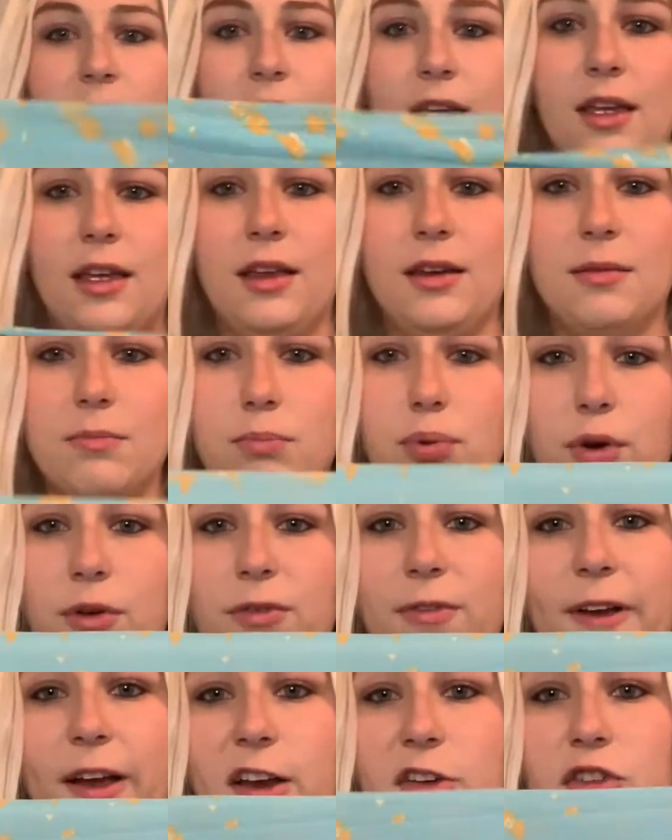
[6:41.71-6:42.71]

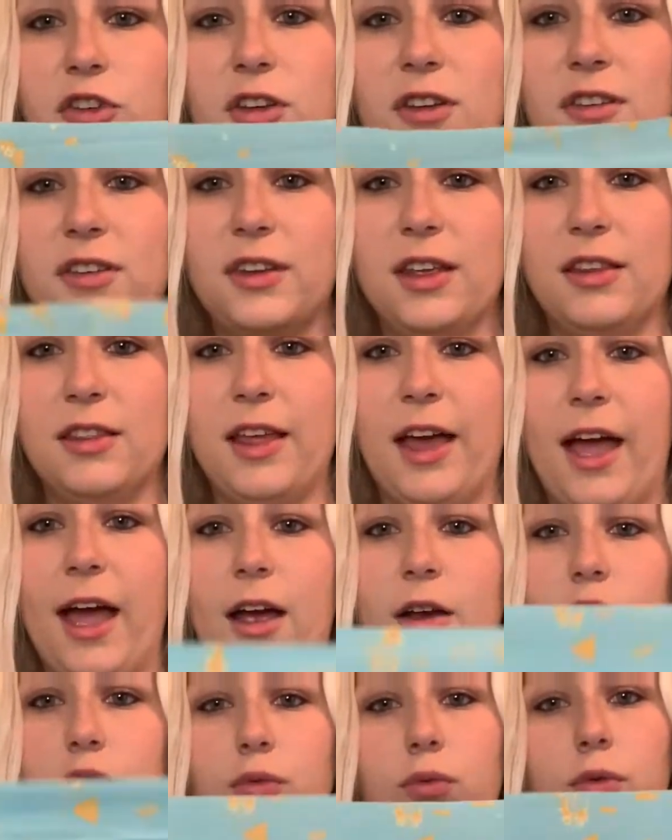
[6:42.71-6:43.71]
imperfections in the
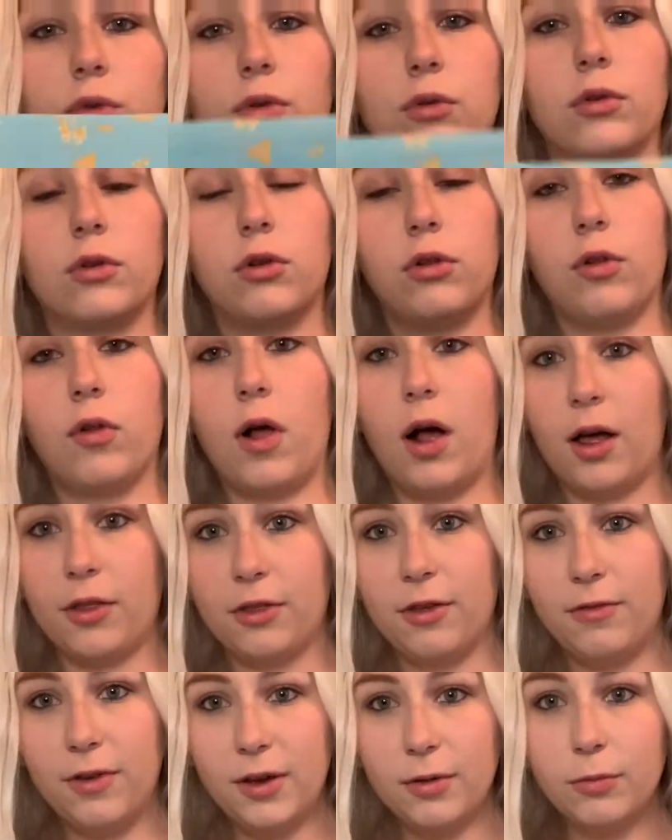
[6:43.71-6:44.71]
actual cloth
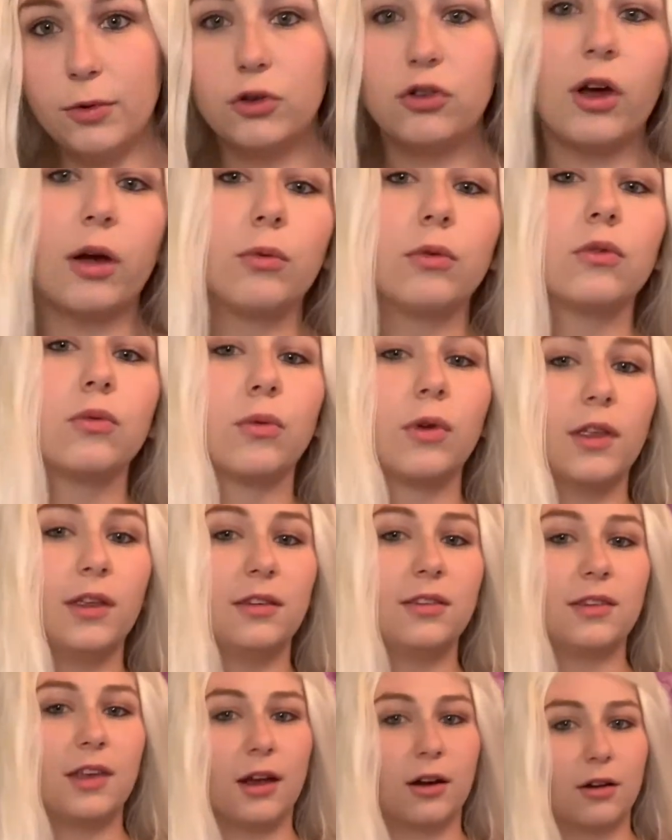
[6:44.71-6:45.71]
of it, which I was really
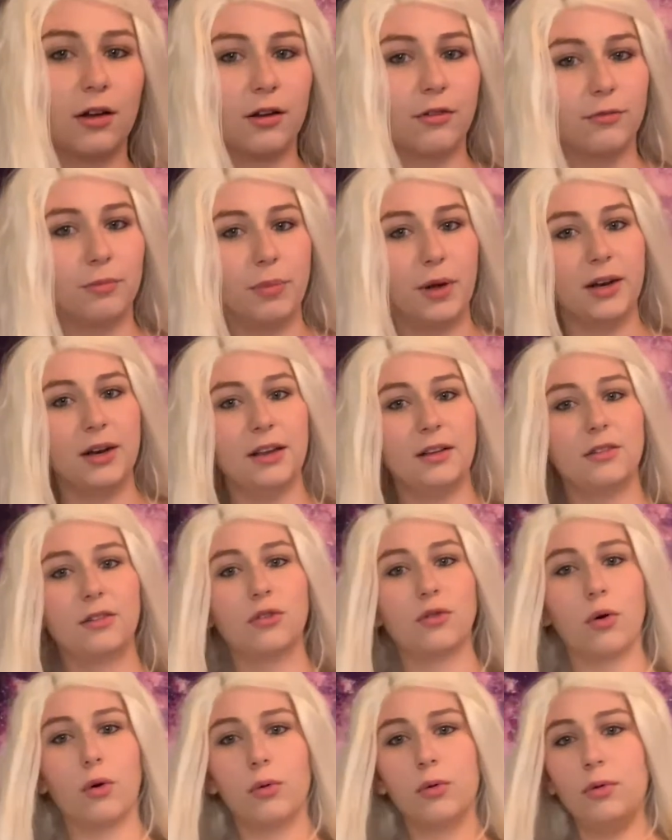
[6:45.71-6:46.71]
scared of, but it's
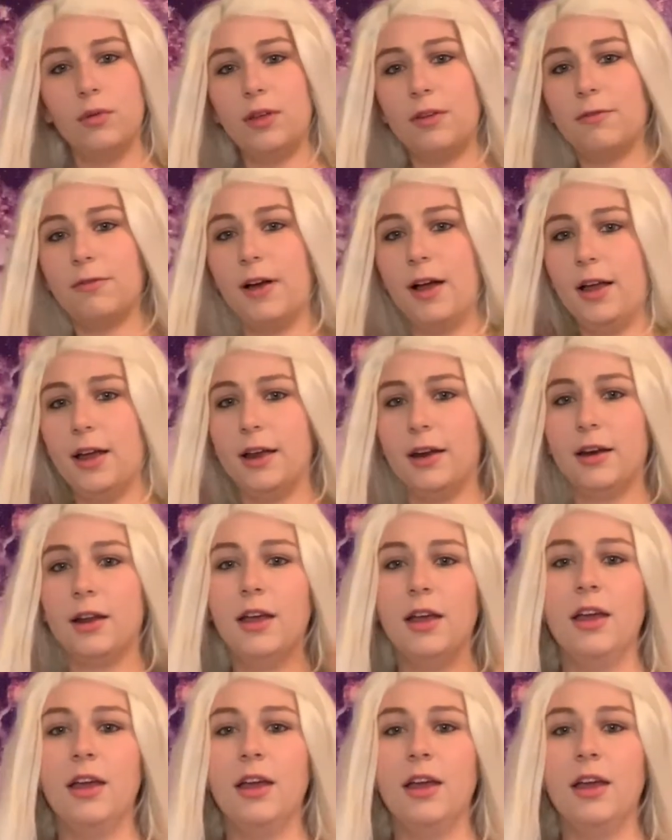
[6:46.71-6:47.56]
totally fine.